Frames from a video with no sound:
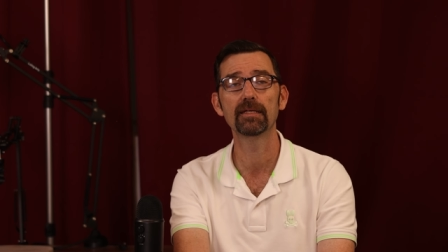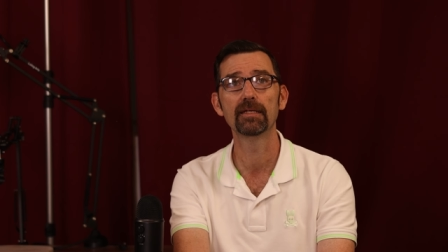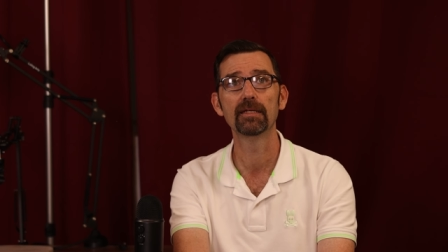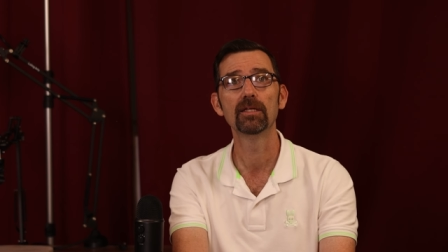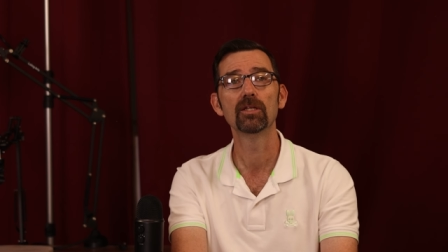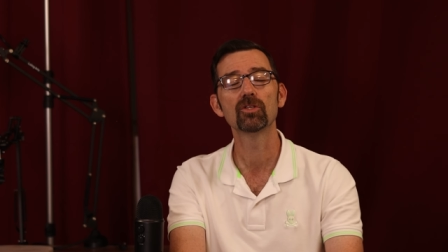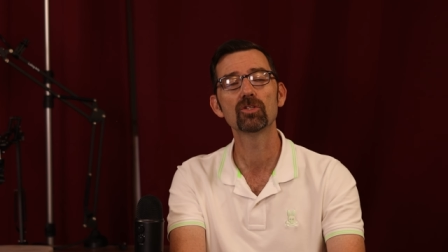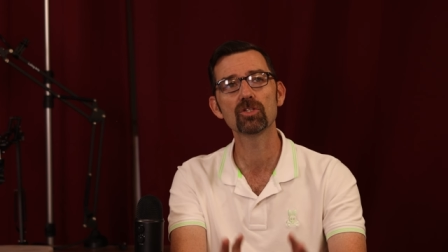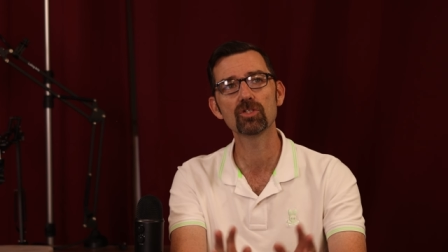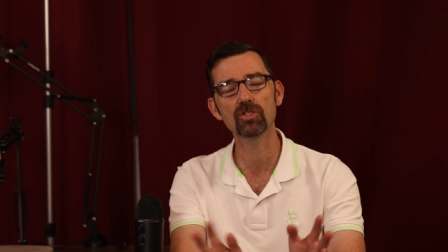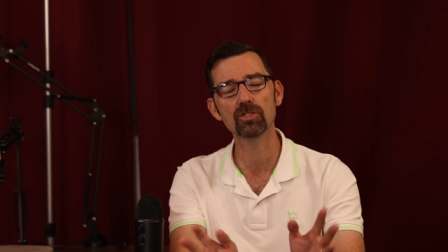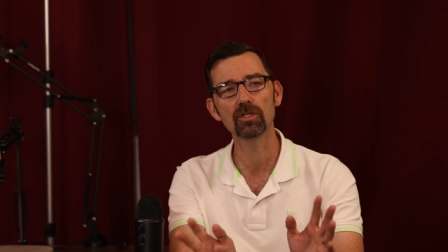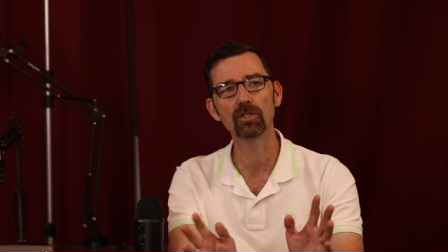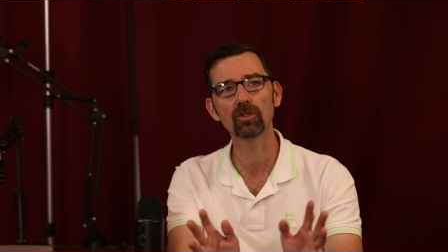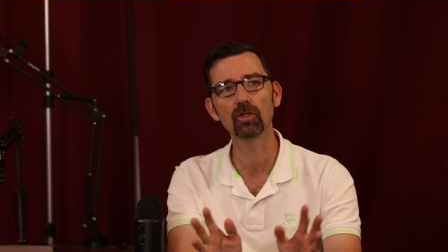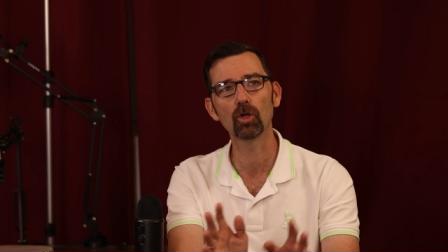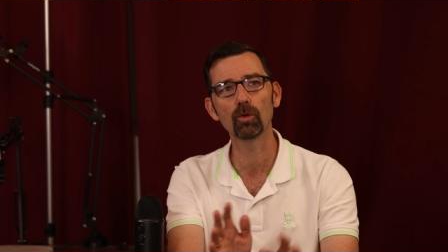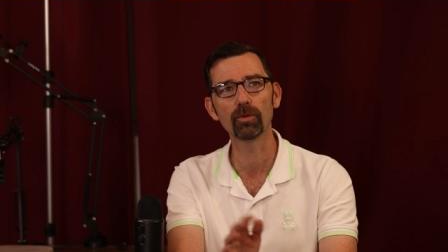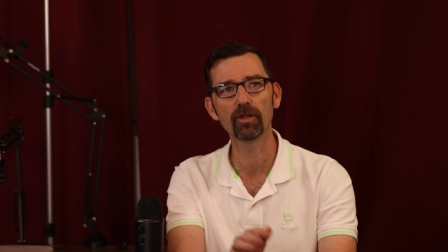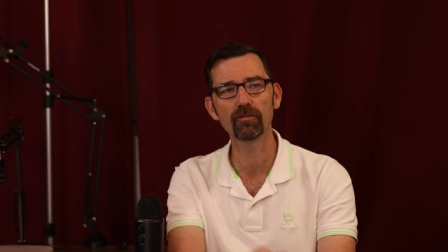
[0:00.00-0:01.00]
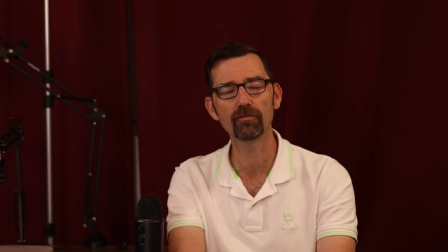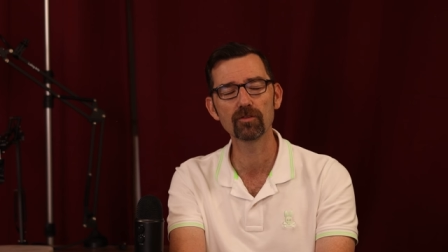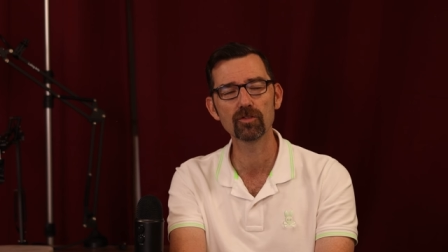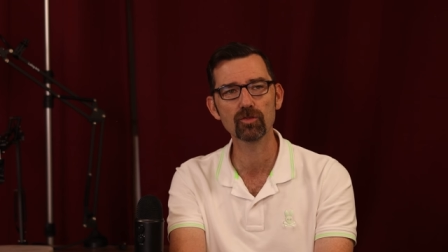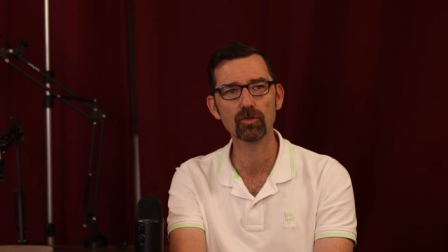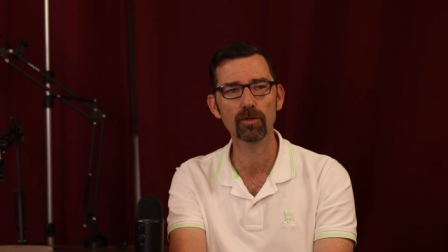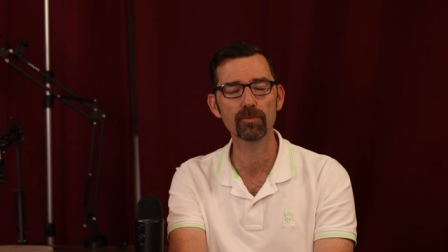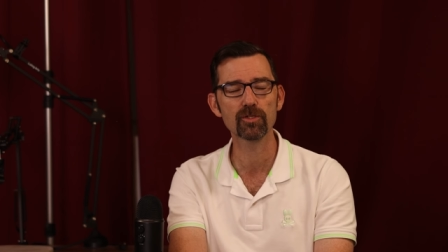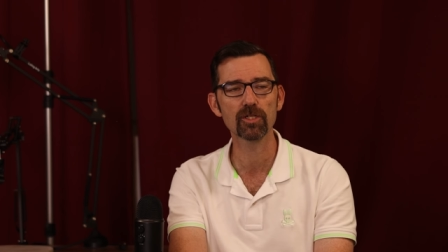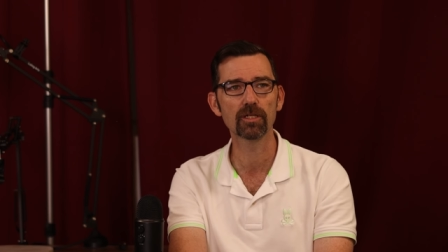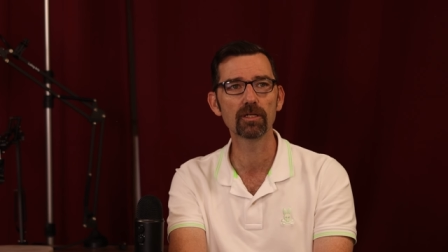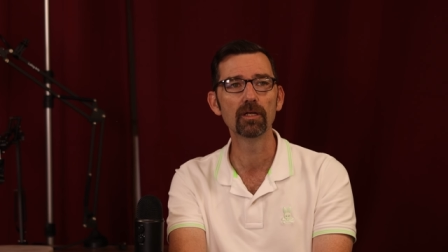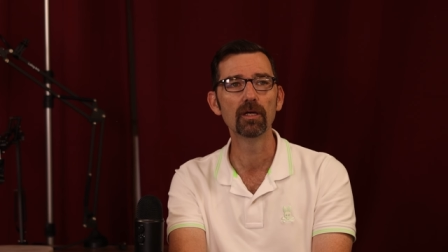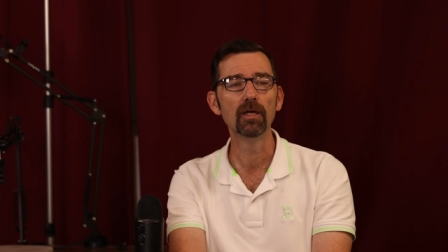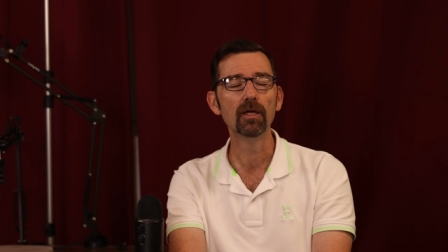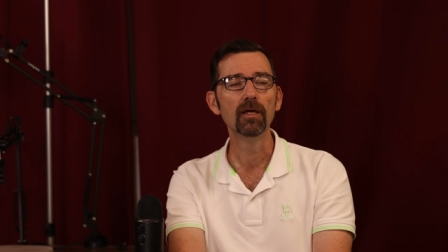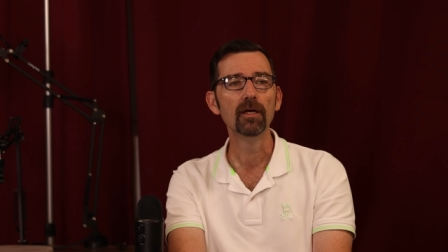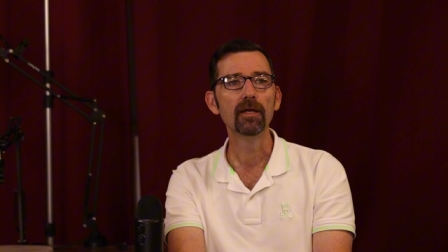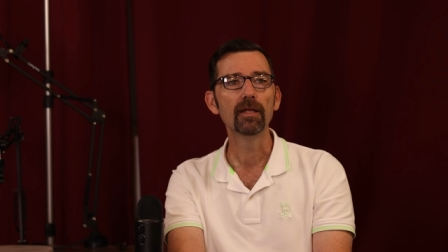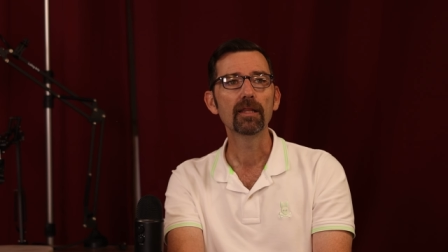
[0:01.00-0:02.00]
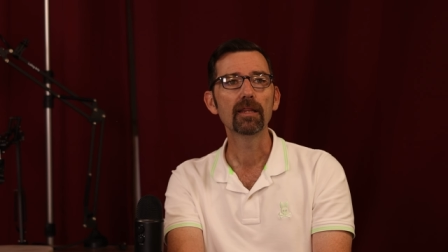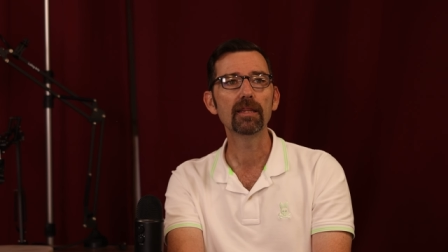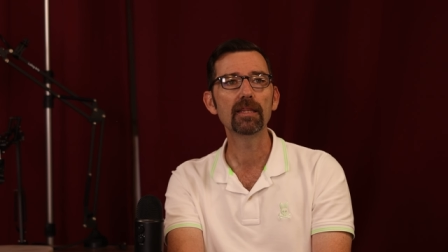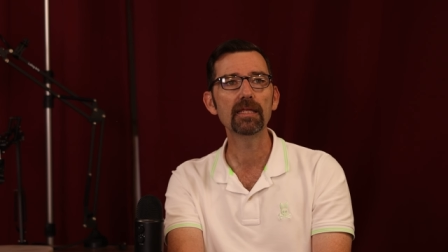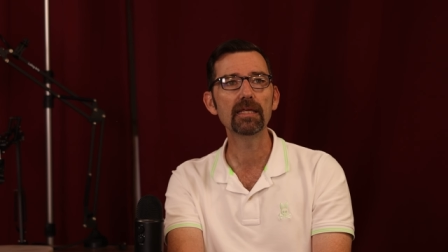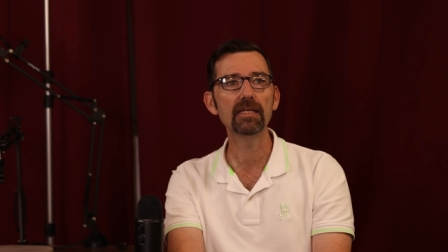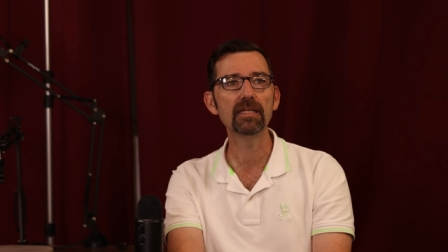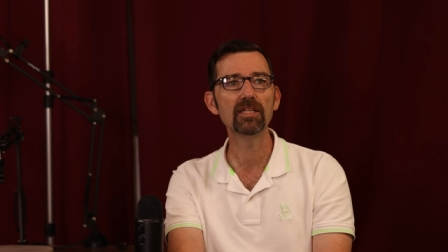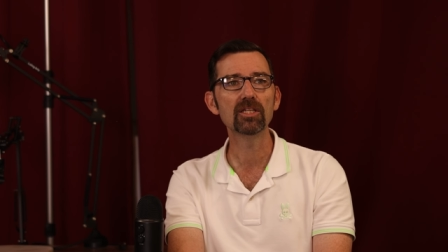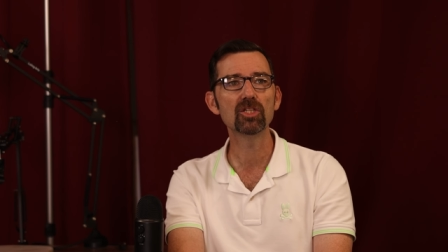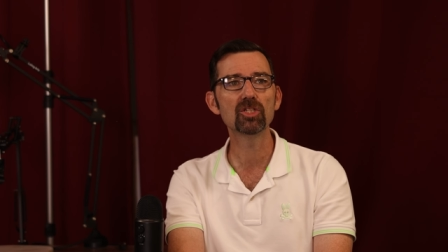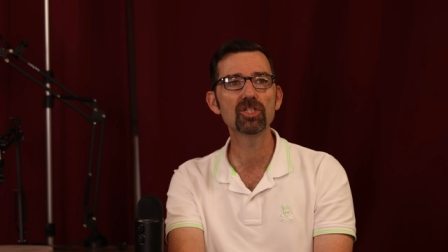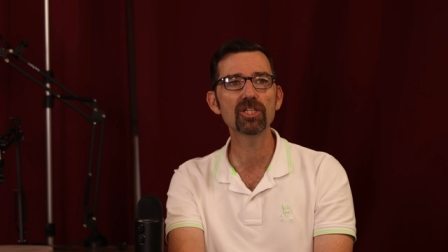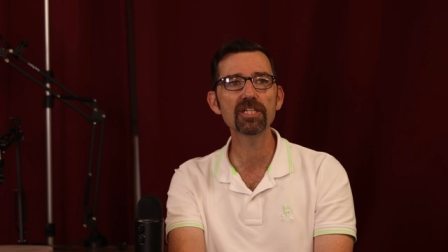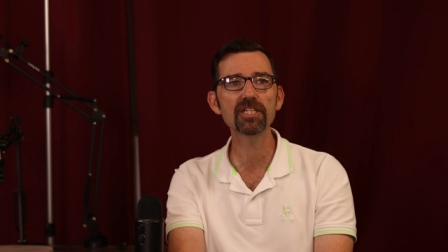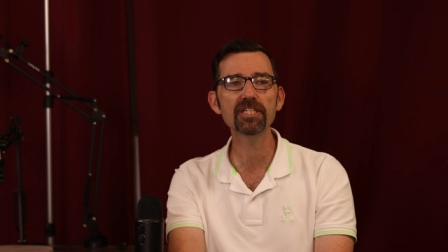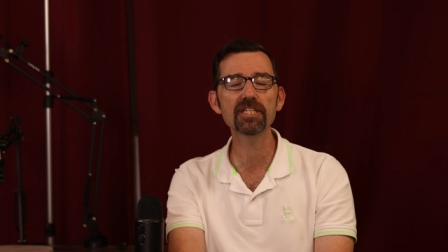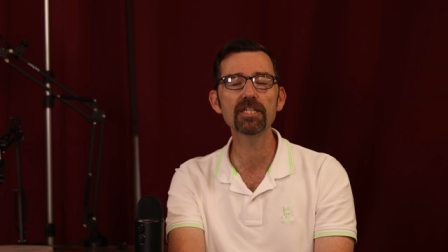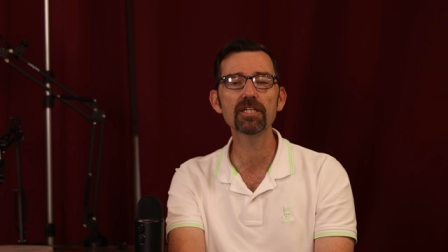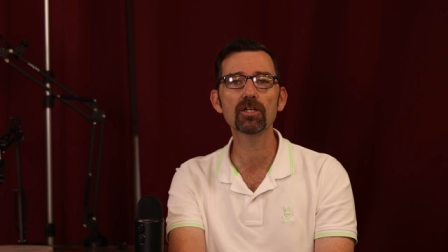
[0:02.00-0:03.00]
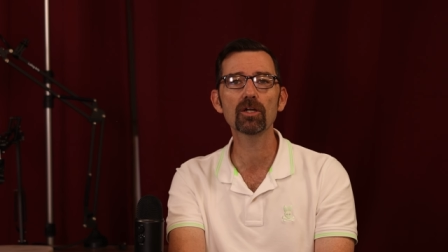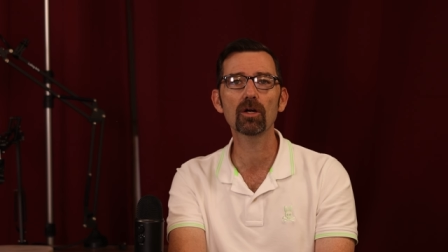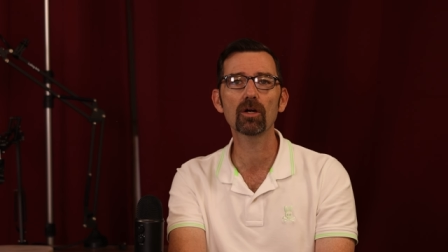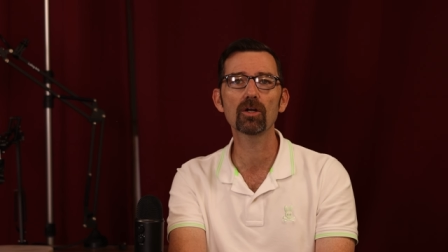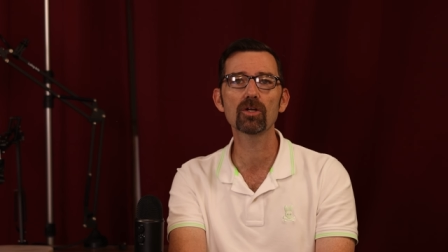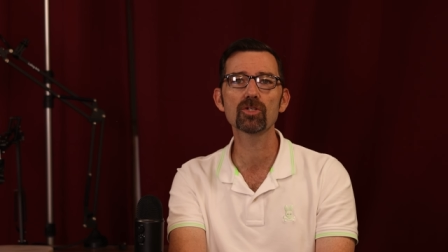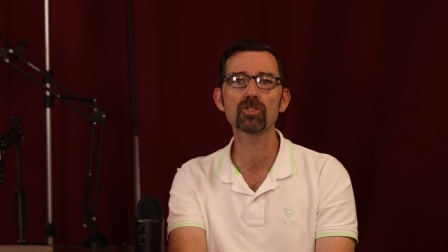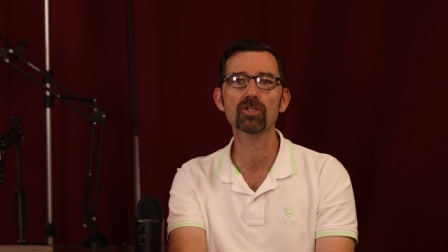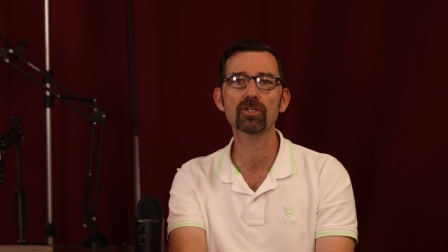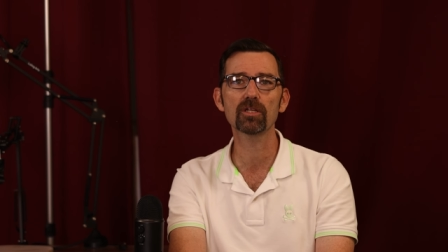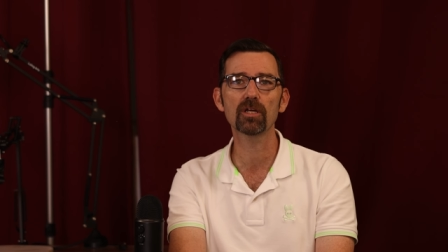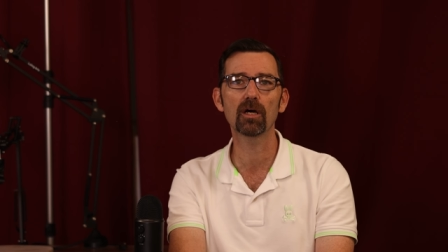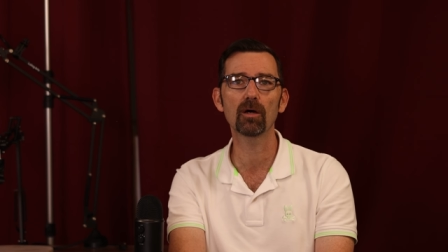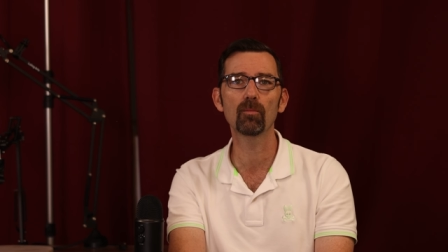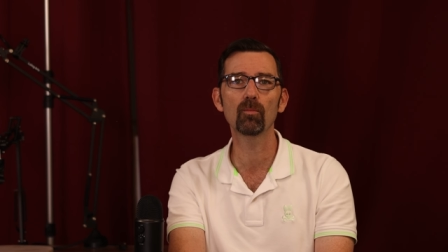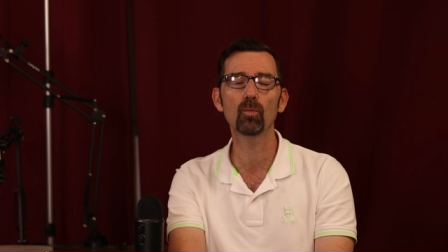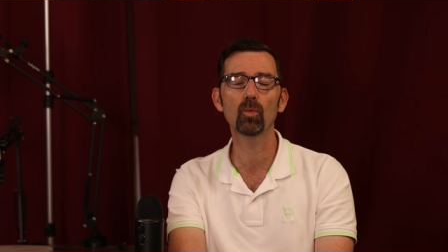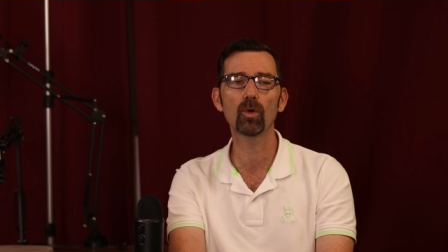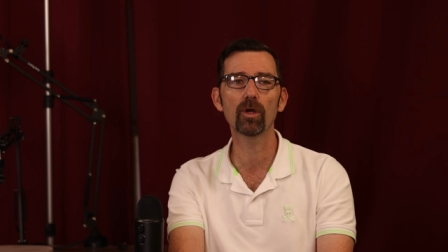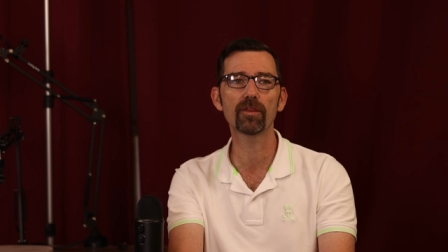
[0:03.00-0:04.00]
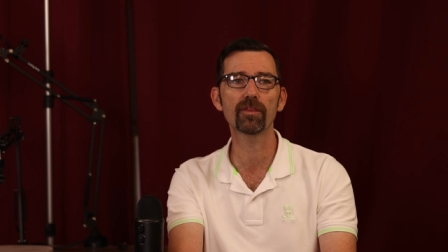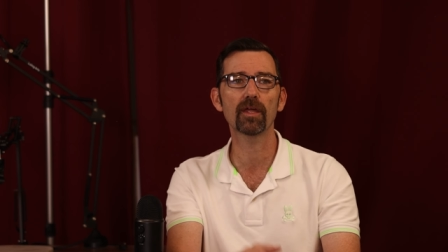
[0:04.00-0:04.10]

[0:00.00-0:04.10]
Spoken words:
just a little bit of a description. The GT cars come with